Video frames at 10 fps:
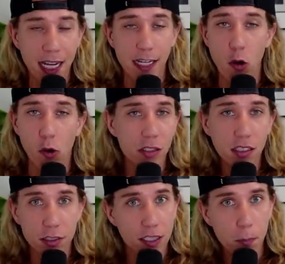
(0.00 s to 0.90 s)
And all
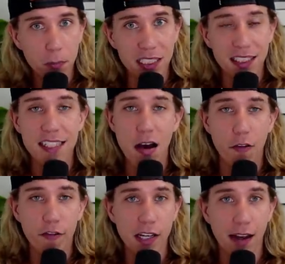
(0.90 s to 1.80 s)
these other companies
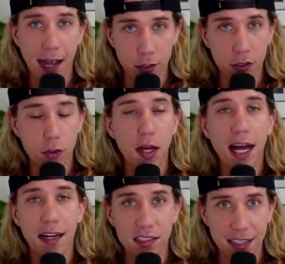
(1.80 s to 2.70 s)
cannot figure out how to do it,
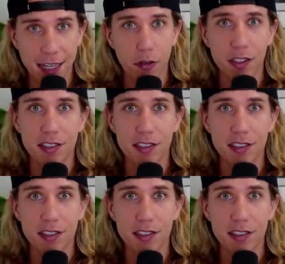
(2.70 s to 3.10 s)
how to scale